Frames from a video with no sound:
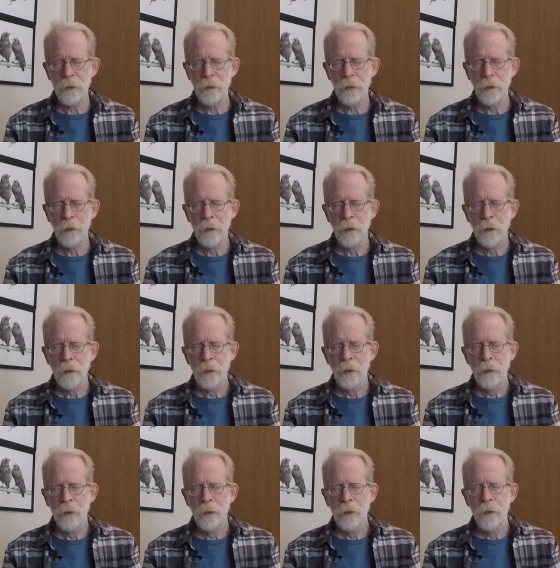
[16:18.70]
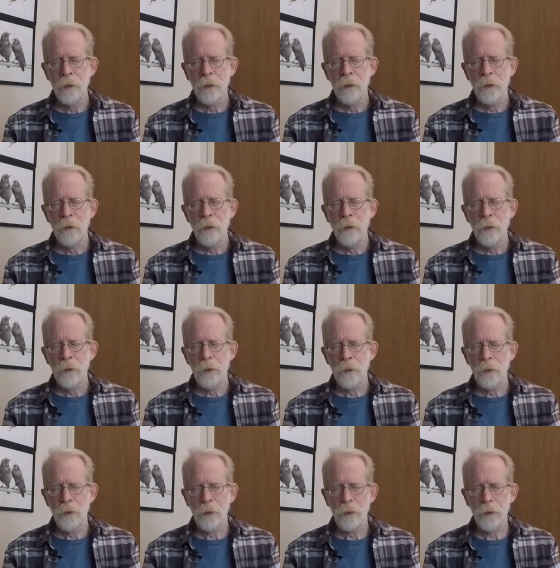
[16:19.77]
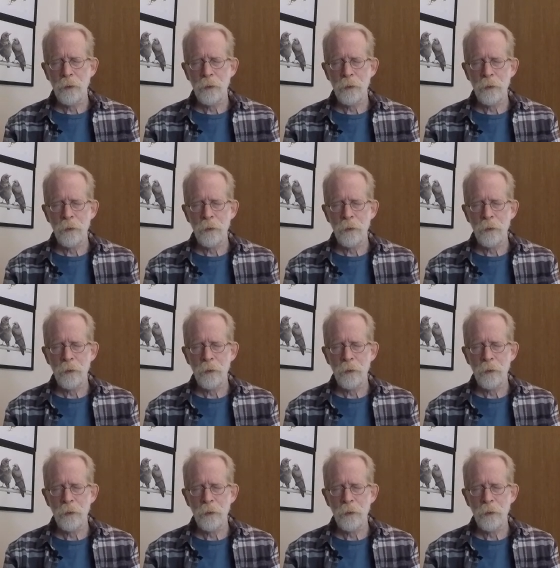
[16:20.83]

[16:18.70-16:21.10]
(silence)